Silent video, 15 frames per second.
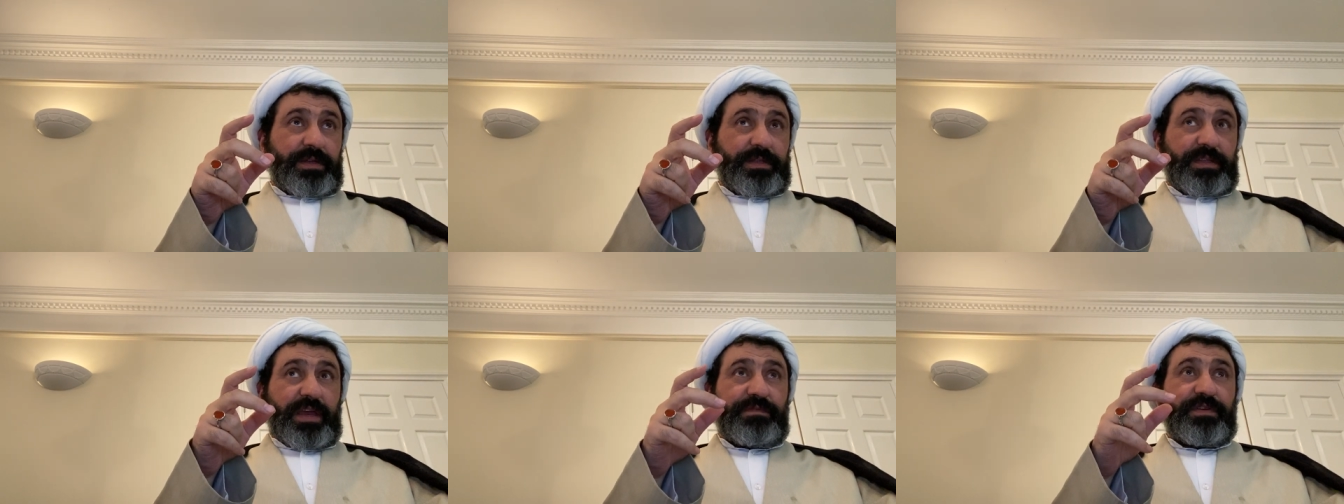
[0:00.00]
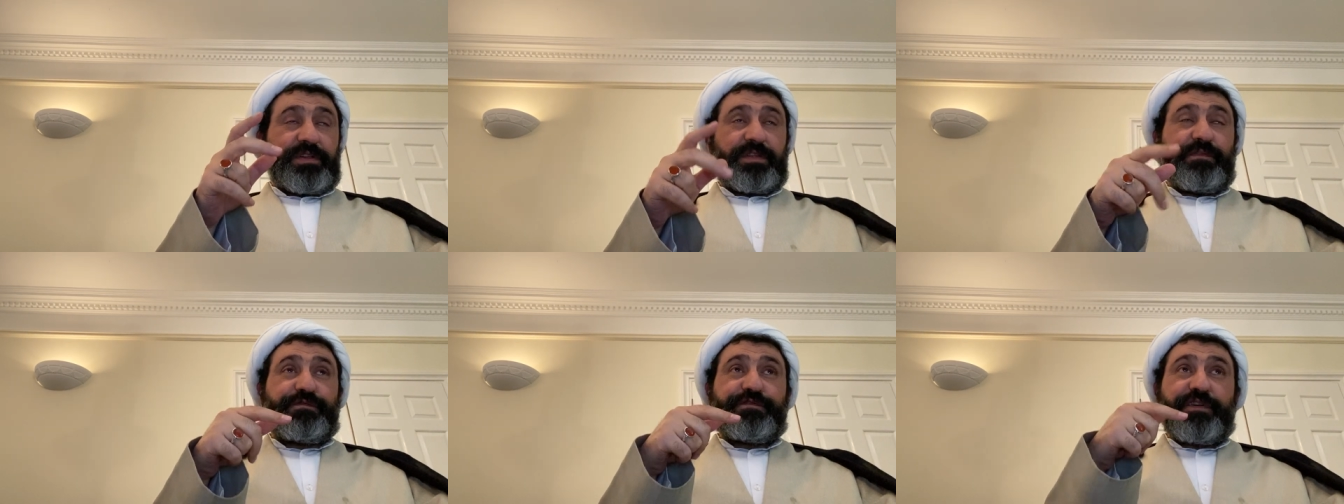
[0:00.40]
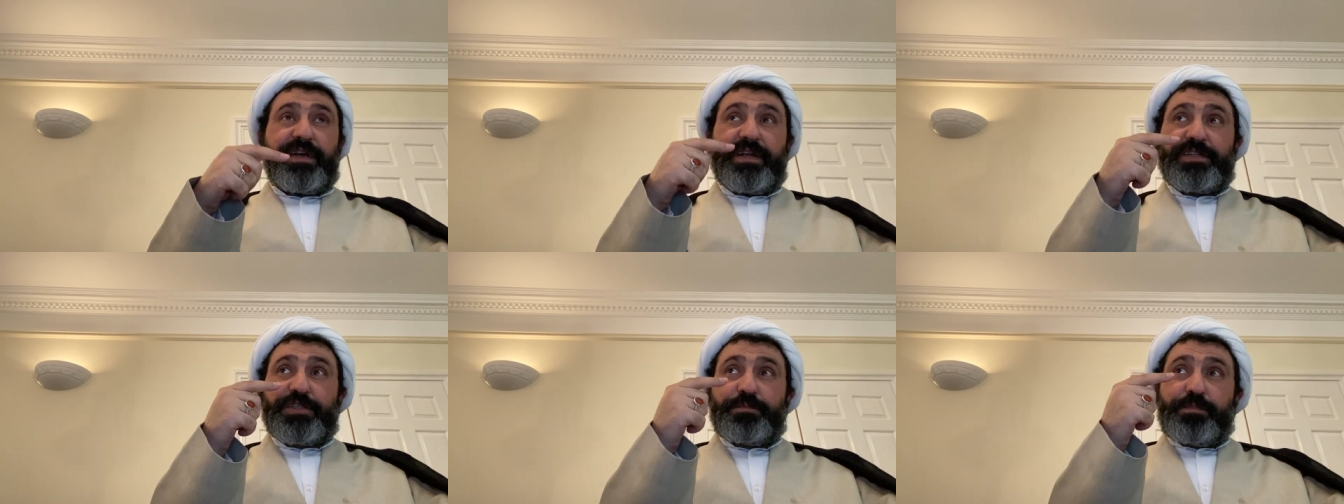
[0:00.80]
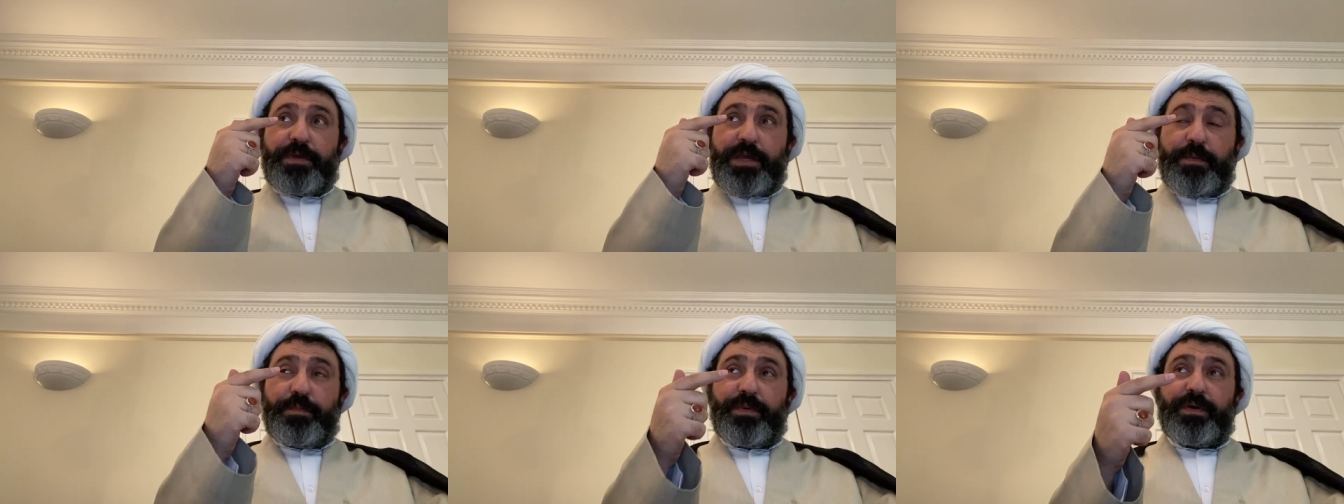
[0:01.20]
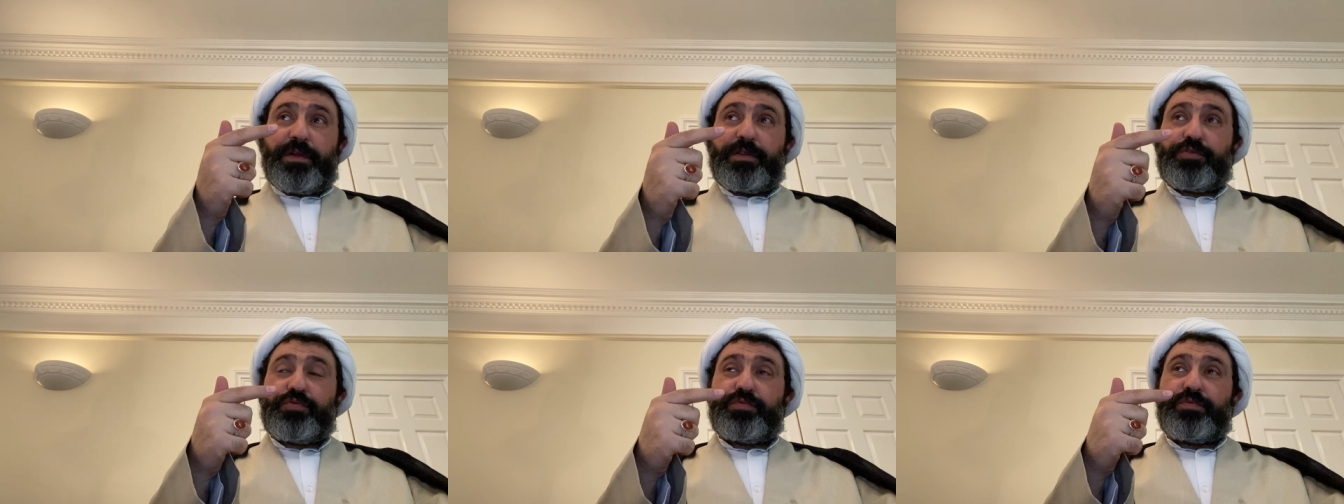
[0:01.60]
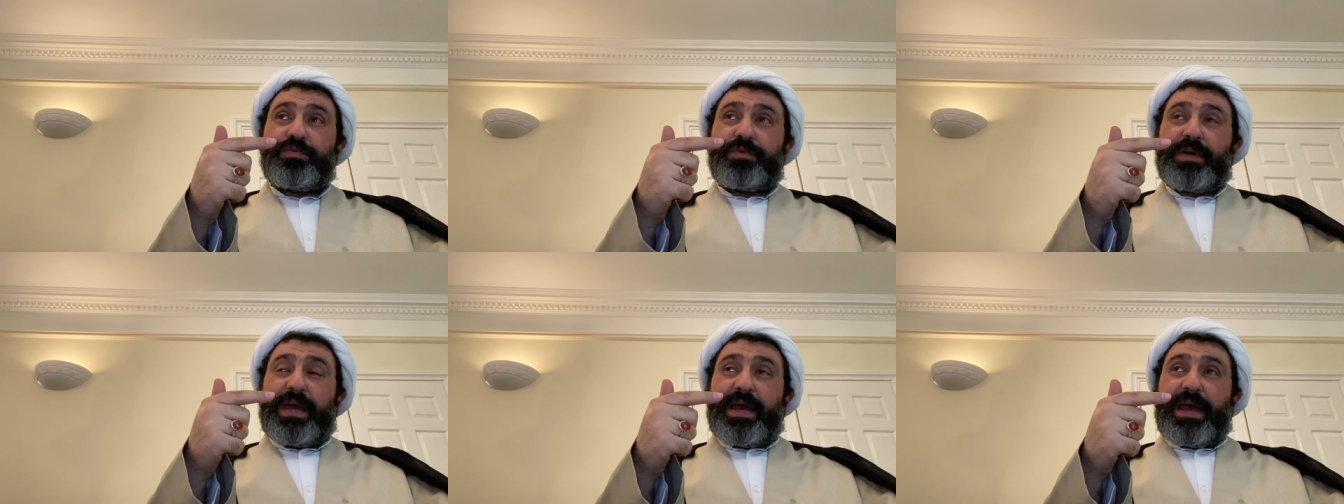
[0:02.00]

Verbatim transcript: they were the first people to